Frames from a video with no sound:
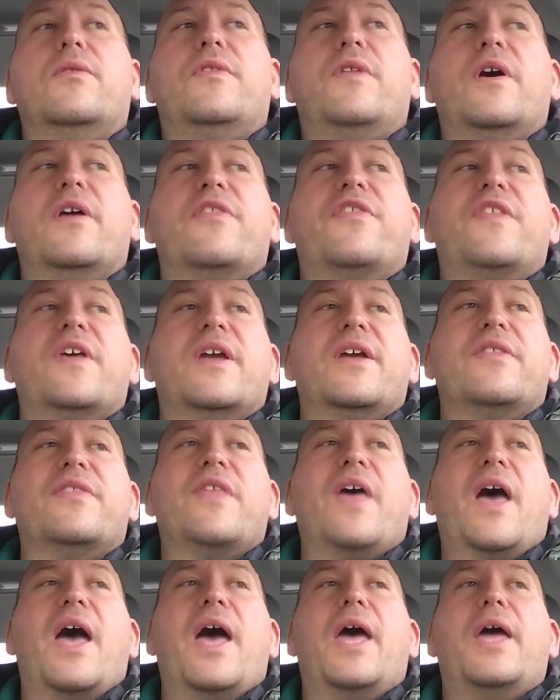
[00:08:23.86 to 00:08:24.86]
the
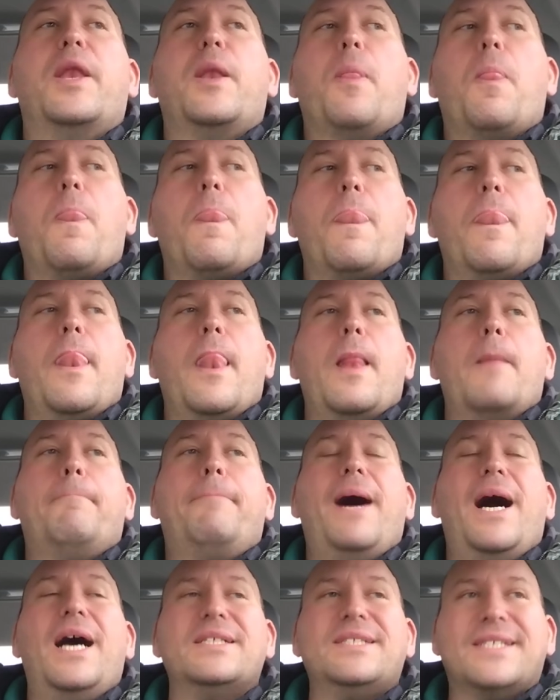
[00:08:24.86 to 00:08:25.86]
thing that
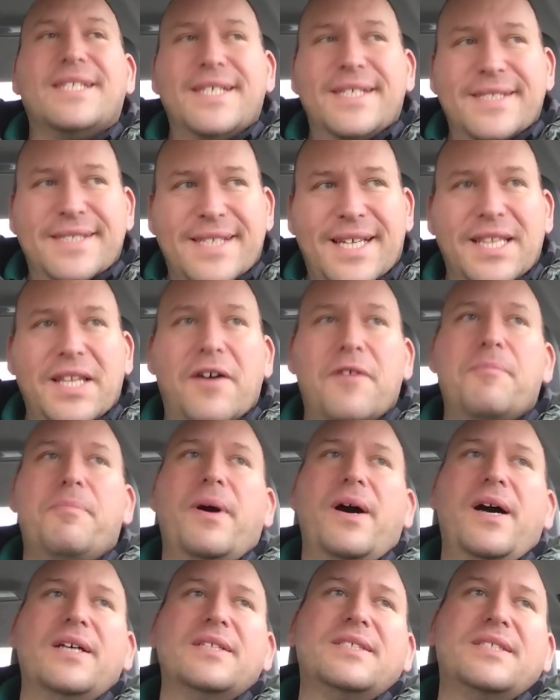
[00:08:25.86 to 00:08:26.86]
pastas, I love
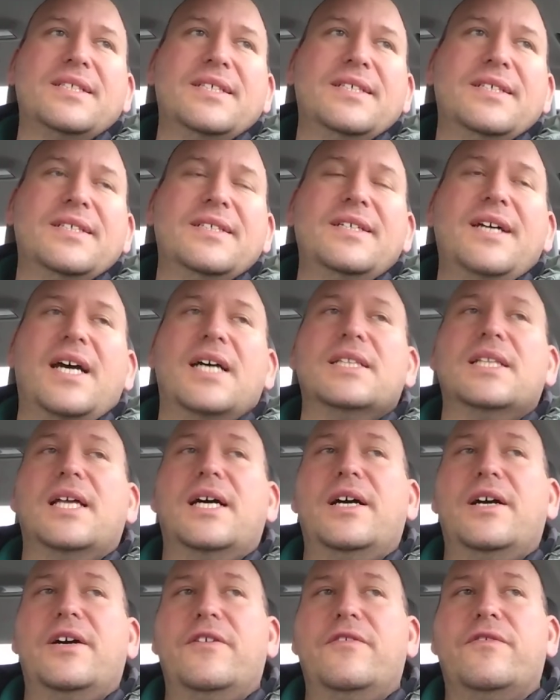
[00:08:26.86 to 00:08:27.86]
pasta, I
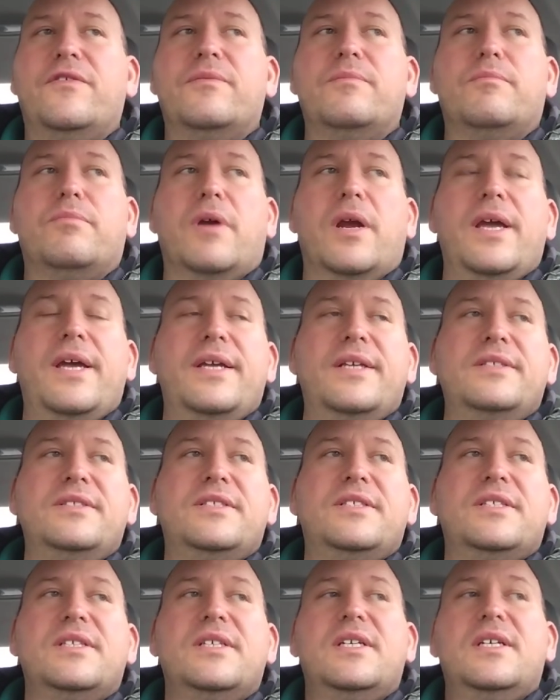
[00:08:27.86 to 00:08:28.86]
love
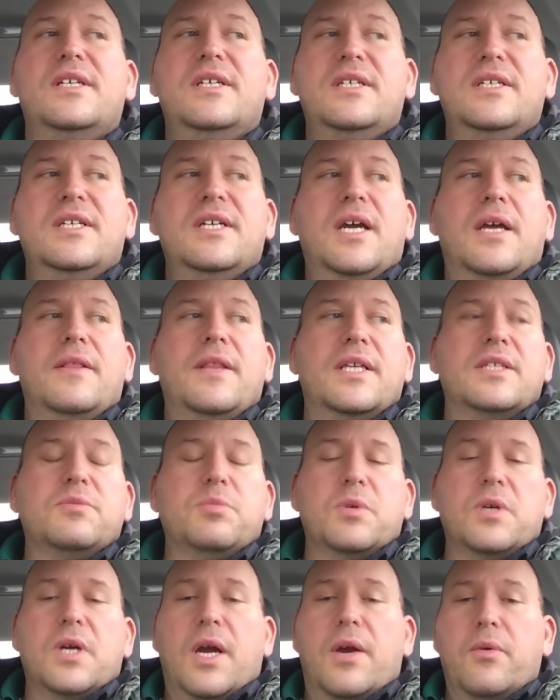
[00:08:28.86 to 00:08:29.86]
breads, and that's
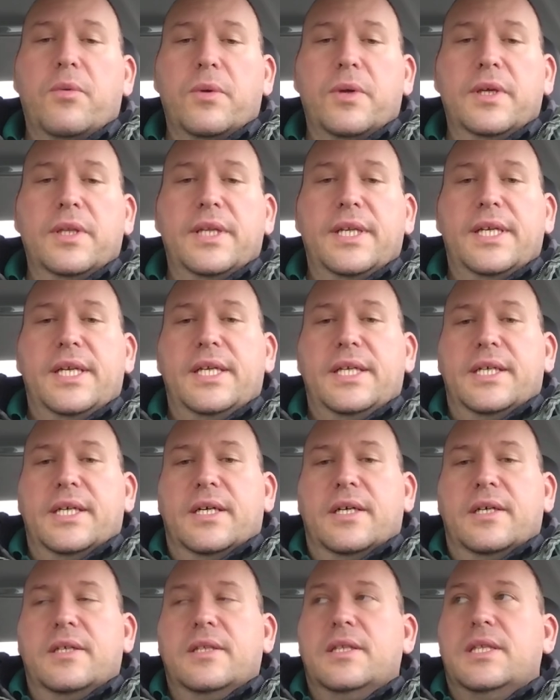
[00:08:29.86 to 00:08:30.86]
where I really need
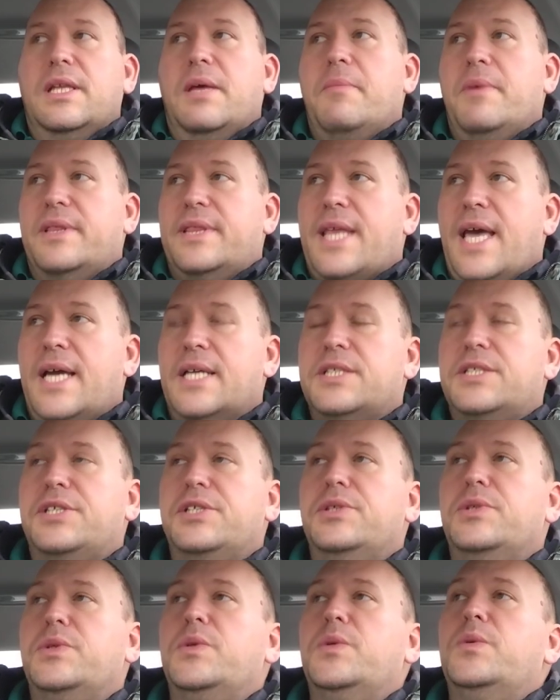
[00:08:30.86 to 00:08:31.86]
to limit that
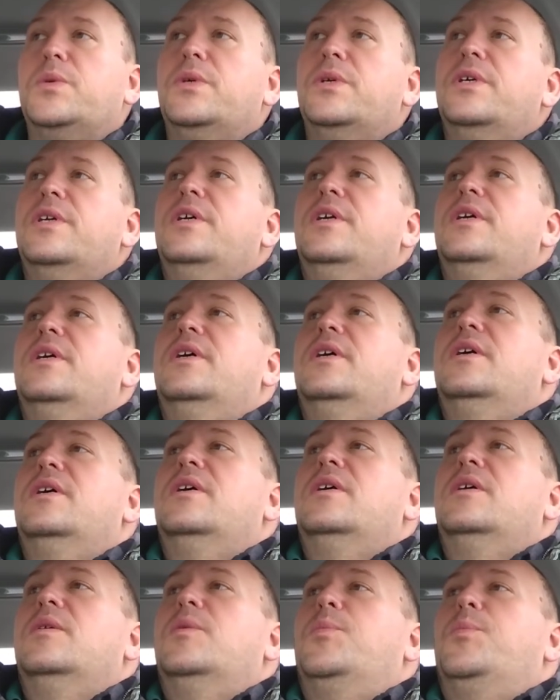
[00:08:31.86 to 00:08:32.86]
too.
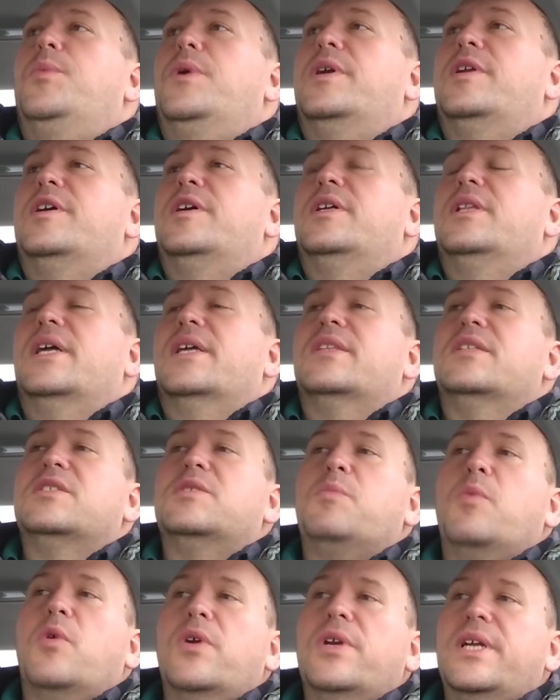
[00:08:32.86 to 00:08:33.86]
But like
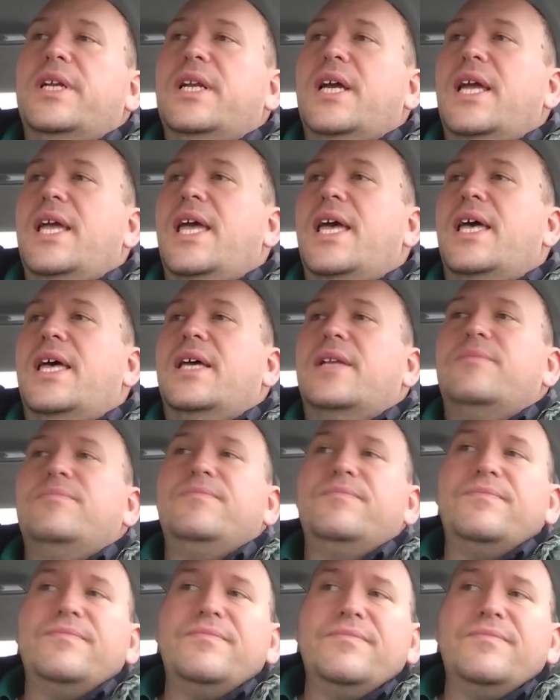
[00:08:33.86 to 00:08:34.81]
this morning I had,